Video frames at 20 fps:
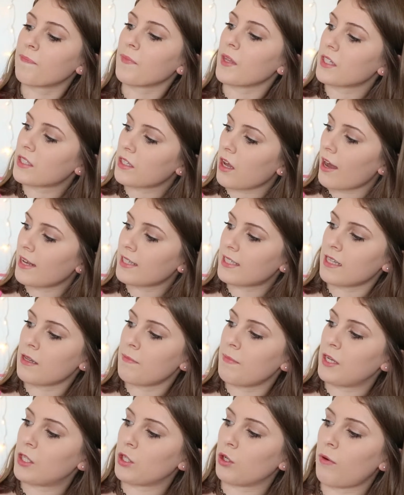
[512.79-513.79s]
Science in the
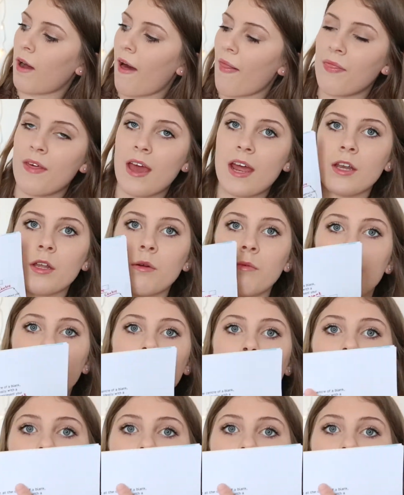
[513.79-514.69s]
middle, and then you would just